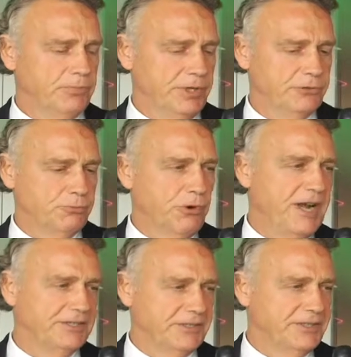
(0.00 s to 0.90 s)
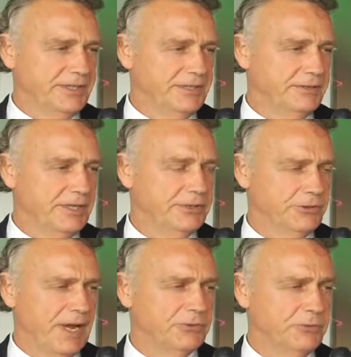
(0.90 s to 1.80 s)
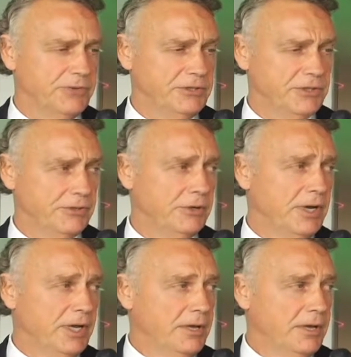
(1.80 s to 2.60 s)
in practice they didn't interact with each other.